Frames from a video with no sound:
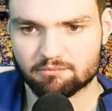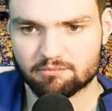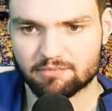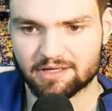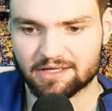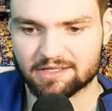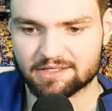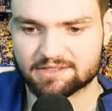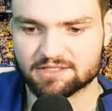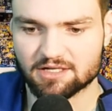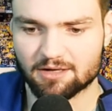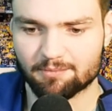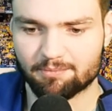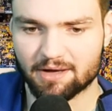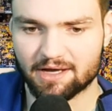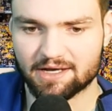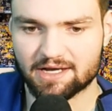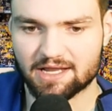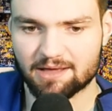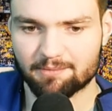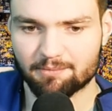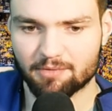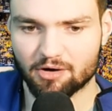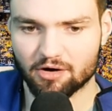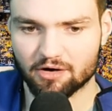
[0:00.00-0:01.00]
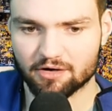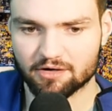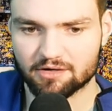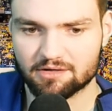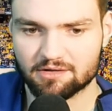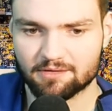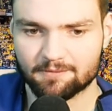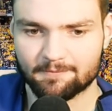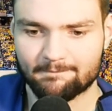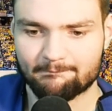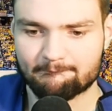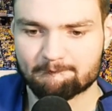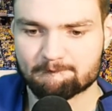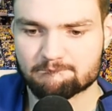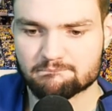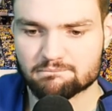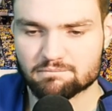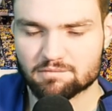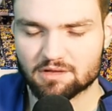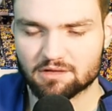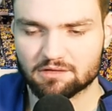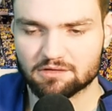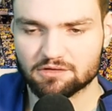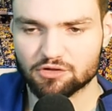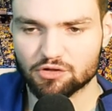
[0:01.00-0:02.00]
Picked up by Nembhard.
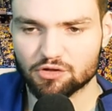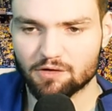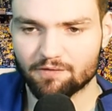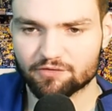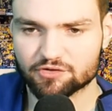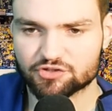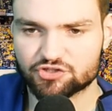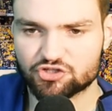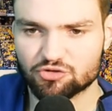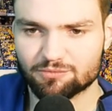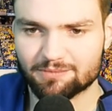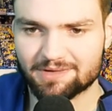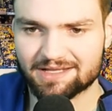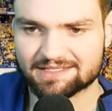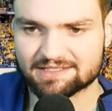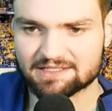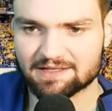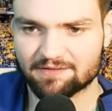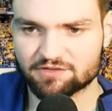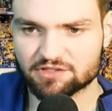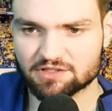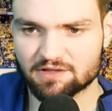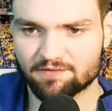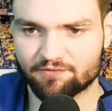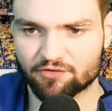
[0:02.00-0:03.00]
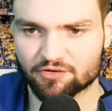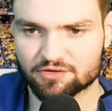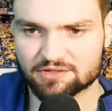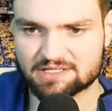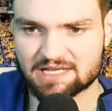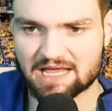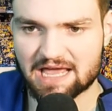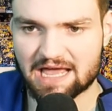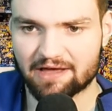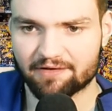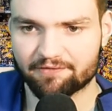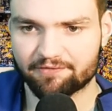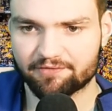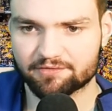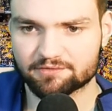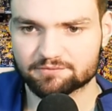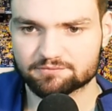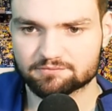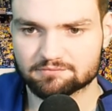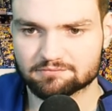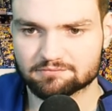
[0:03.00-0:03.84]
A little over 2 minutes left in the first half.